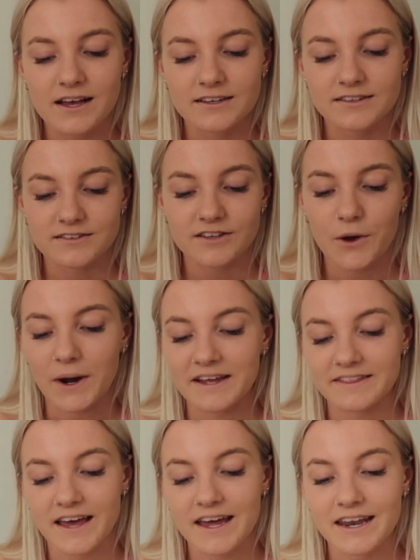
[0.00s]
So I
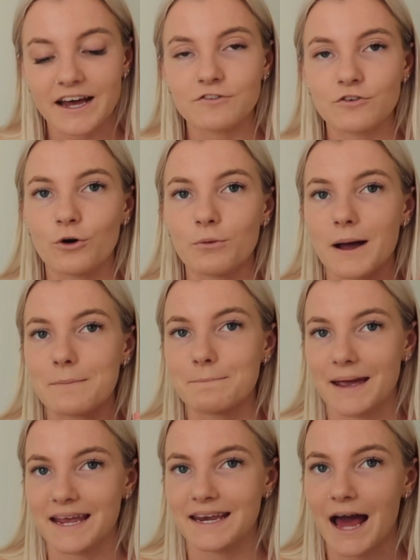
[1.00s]
then have all my
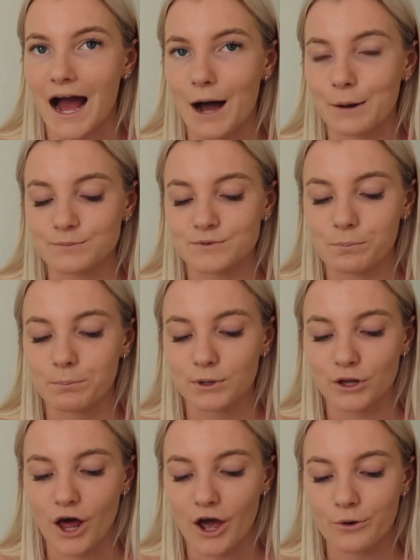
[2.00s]
main apps
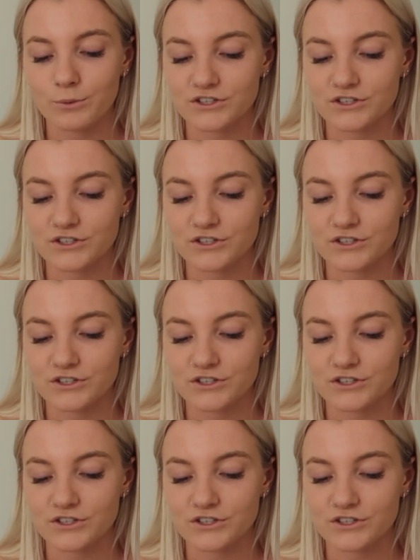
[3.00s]
below,